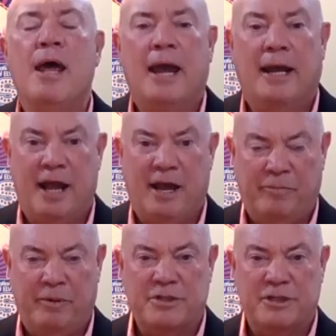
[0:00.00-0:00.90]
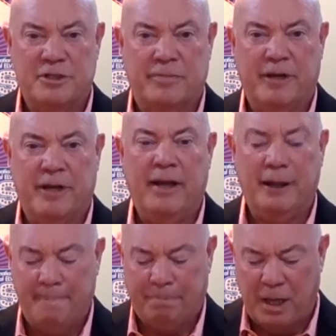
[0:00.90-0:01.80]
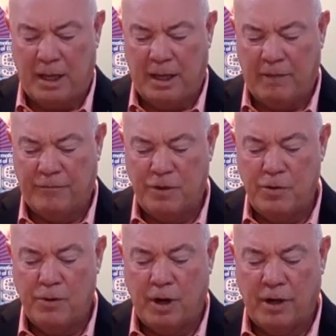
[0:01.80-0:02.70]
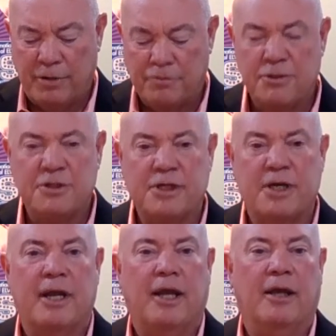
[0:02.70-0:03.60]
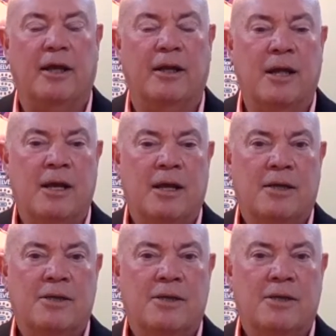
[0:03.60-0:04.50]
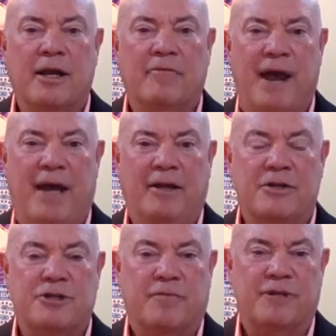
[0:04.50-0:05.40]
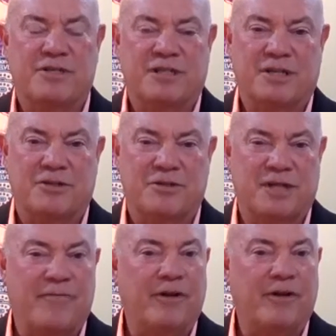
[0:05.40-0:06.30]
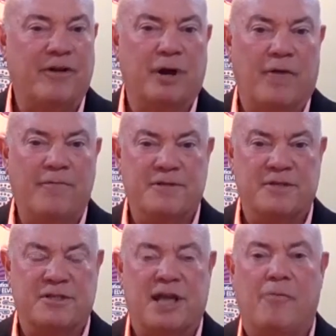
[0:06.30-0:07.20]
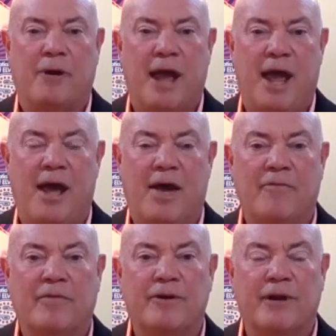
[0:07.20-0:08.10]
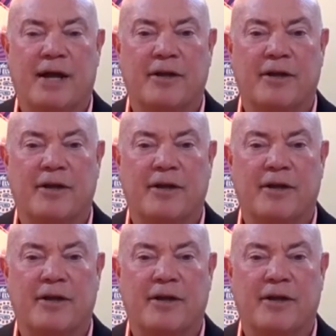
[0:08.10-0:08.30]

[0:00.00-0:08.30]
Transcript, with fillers: and have been since the beginning, uh, if you are interested in taking advantage of the six or seven hundred offices that we have of United